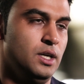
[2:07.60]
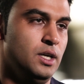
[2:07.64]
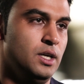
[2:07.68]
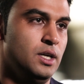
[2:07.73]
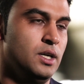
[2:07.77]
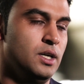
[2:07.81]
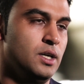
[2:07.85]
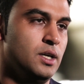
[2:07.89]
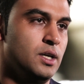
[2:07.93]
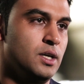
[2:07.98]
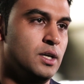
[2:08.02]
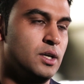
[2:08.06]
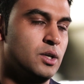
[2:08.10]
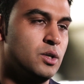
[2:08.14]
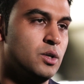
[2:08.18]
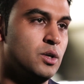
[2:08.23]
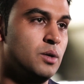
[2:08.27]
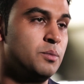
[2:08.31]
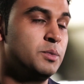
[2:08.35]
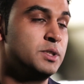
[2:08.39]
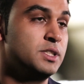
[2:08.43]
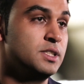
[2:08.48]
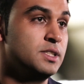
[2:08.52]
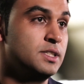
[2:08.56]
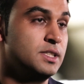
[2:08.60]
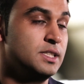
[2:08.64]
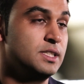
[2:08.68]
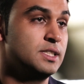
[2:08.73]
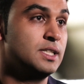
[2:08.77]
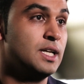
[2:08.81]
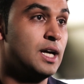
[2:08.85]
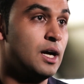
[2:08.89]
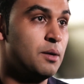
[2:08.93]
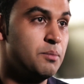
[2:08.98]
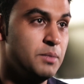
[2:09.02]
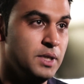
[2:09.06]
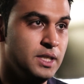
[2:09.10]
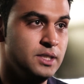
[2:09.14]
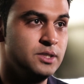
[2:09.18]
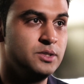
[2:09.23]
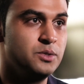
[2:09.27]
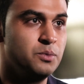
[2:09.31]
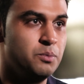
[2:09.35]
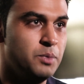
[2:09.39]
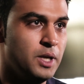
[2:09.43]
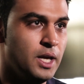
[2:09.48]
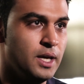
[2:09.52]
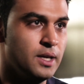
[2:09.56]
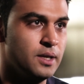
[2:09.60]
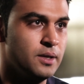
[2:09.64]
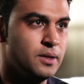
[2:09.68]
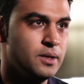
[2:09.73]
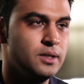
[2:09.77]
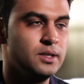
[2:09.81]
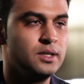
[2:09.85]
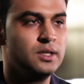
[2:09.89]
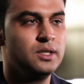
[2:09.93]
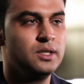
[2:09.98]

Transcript: uh, competencies come into play.